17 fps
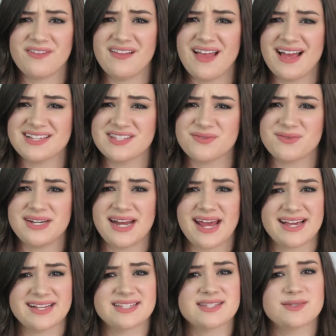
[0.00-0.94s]
The last 3
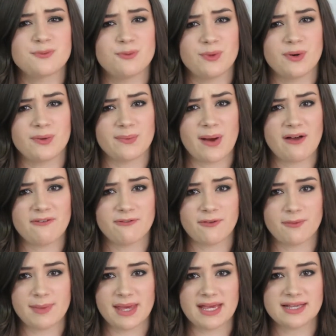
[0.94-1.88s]
days were rough
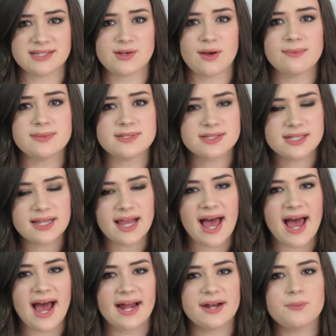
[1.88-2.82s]
for me, so I was
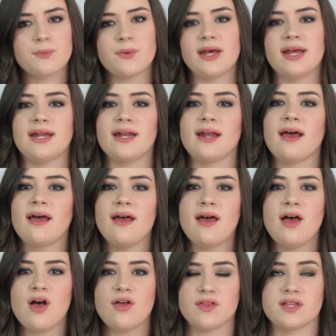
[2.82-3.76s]
glad when
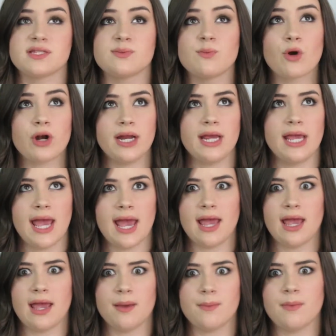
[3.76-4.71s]
this morning
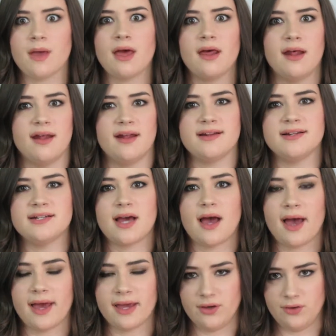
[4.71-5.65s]
came and
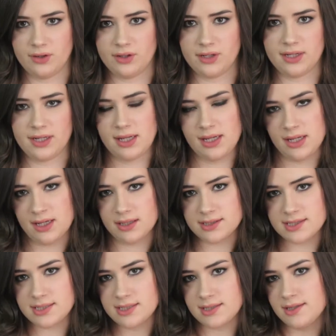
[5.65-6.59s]
I could
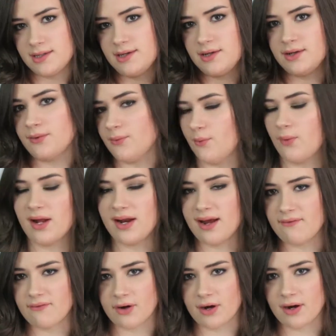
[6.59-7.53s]
eat
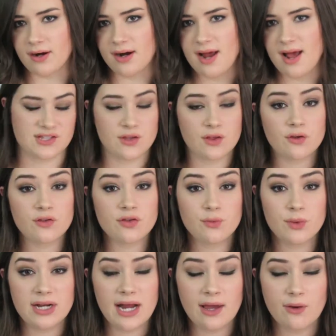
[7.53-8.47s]
whatever. So the
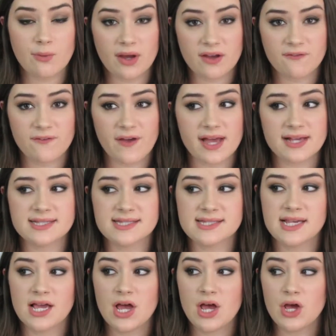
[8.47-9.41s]
3-day quick
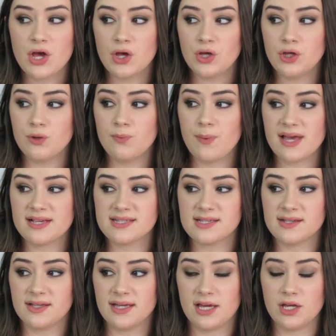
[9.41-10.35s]
fix, you
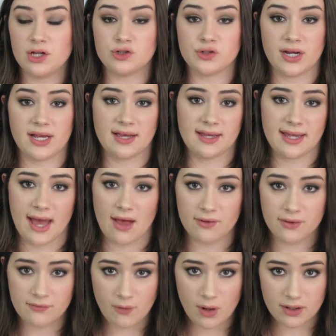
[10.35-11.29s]
basically drink a
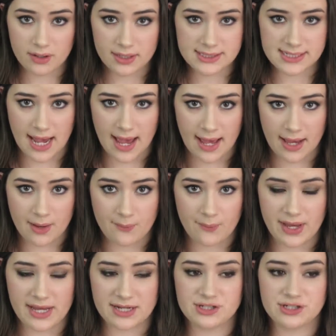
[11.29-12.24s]
gallon of water a day,
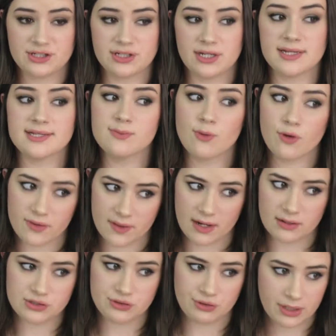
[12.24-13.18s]
which is more
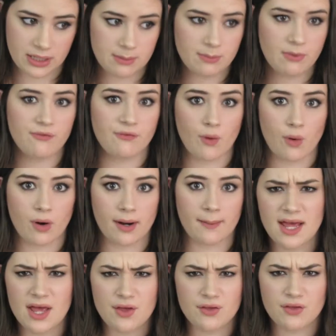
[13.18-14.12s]
than I was drinking
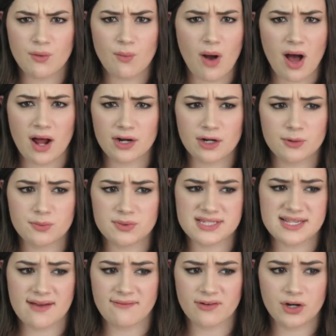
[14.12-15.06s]
before. The water
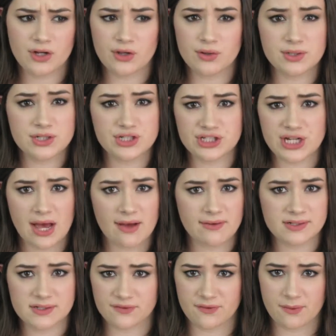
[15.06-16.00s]
was never a huge
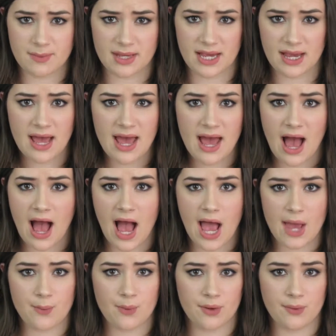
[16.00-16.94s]
challenge for me.
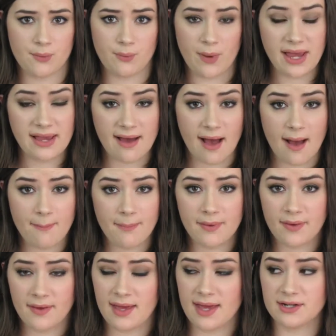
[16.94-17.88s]
I would wake up
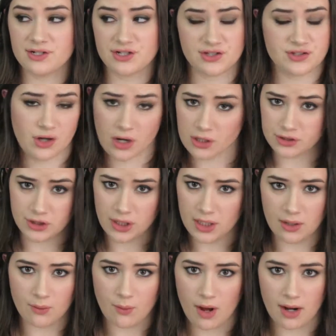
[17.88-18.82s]
and just start
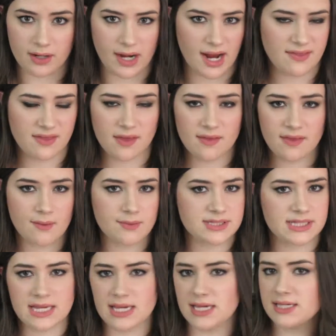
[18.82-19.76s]
drinking water. I think that
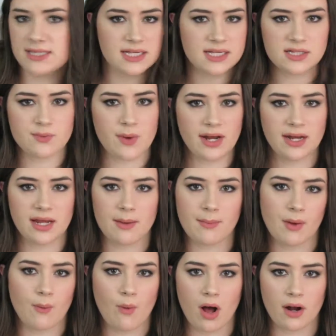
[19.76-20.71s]
was the easiest way to get
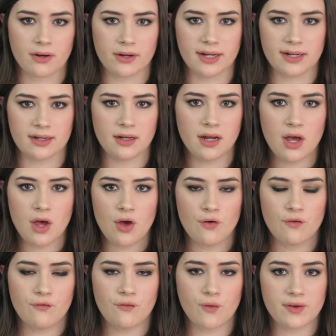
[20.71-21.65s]
my water in
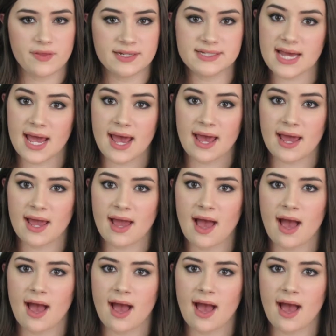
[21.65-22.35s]
for the day.